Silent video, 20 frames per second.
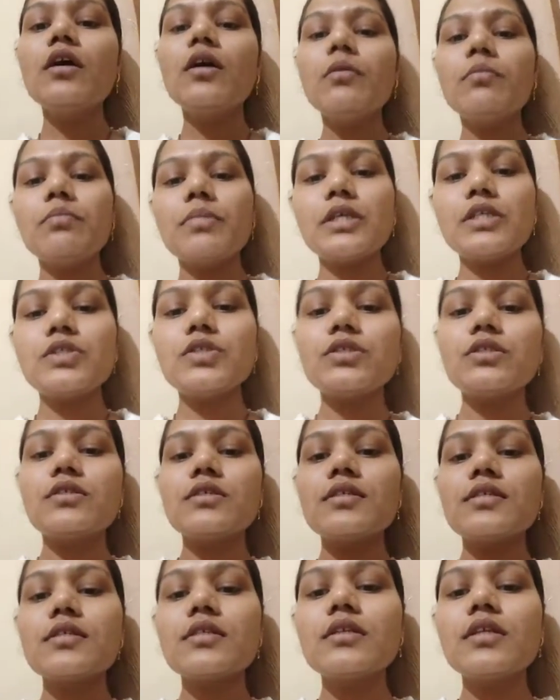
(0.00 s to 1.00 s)
patients.
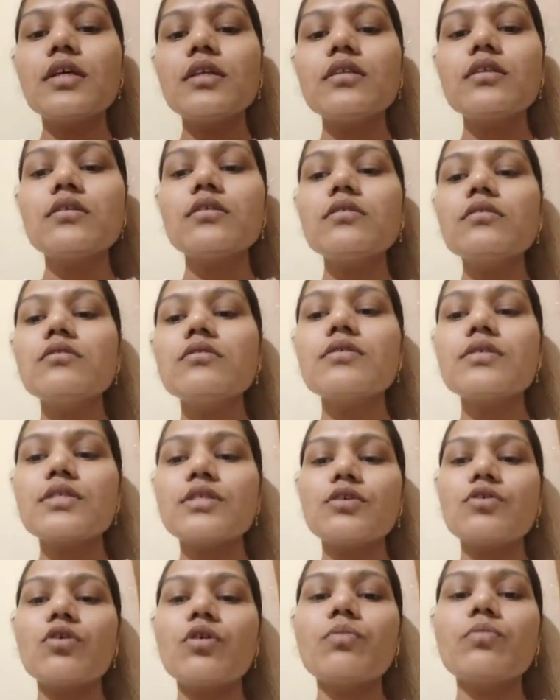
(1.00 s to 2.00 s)
Then the
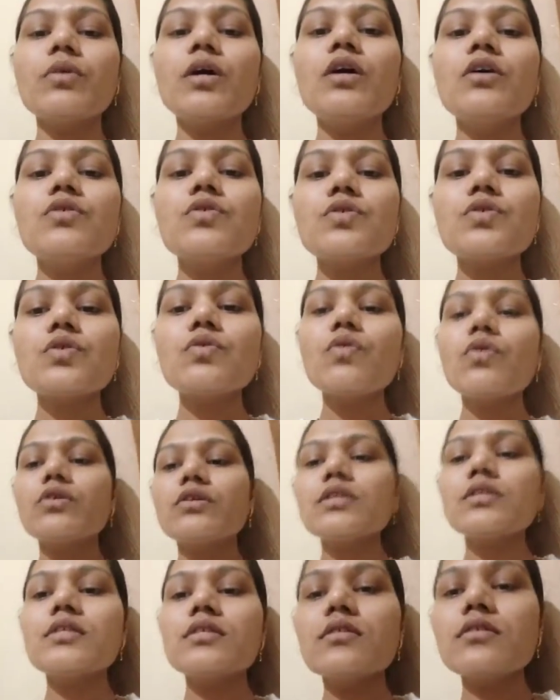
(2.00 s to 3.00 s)
CIOM. So what
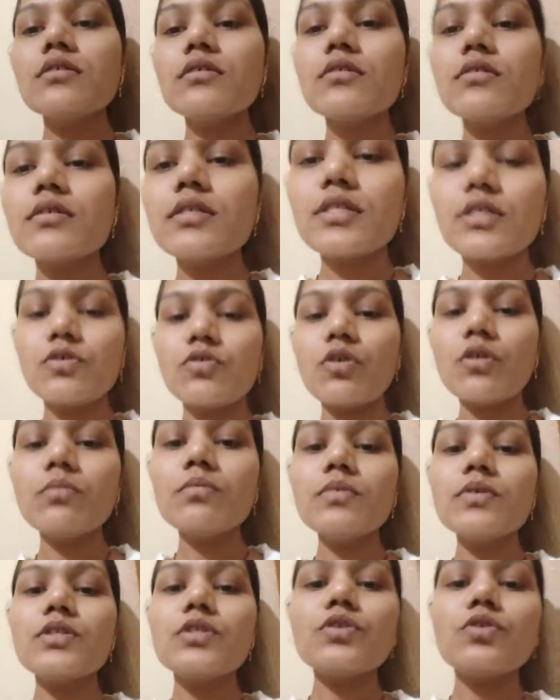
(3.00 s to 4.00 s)
is the CIOM?
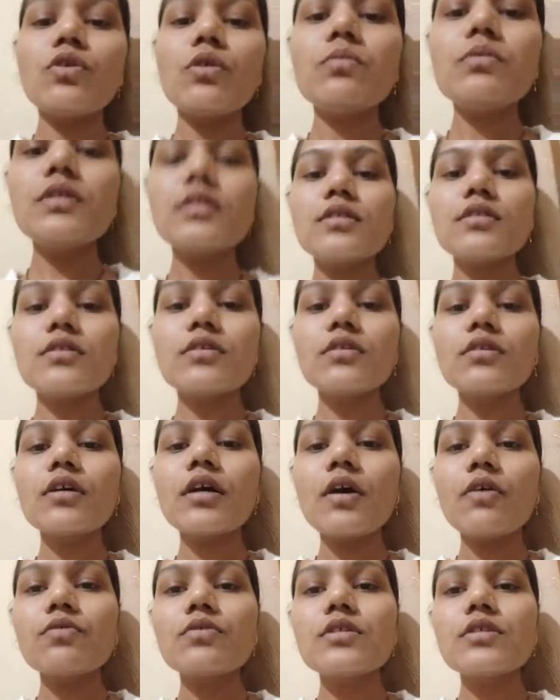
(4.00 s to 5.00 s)
CIOM is the
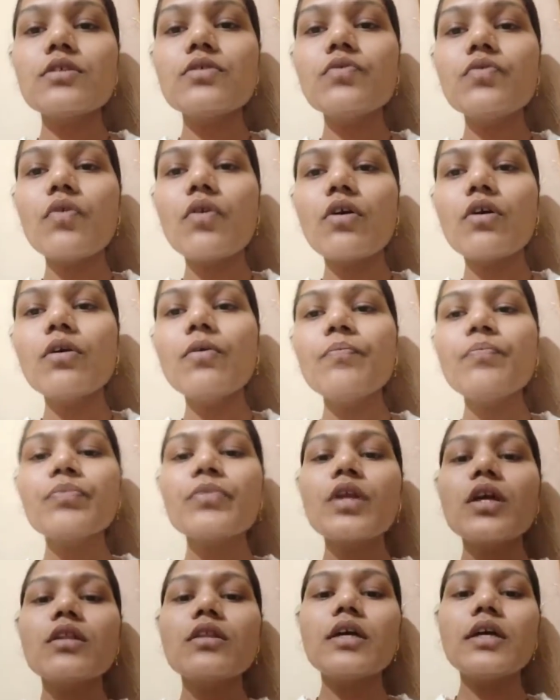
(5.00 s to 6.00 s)
Council for
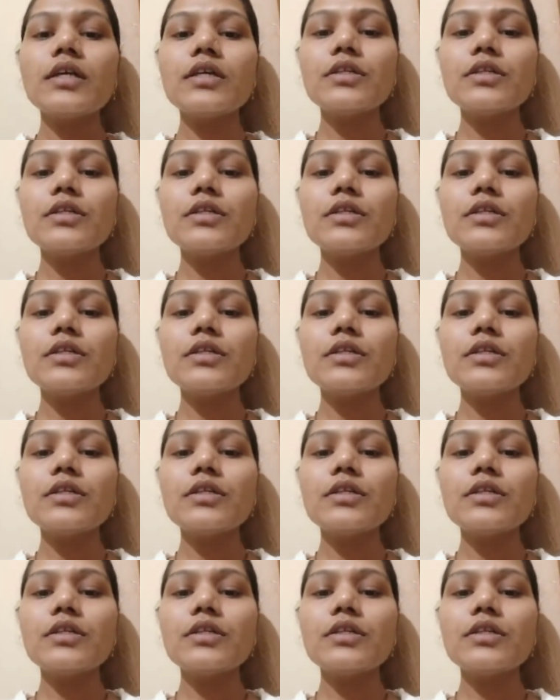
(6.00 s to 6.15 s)
the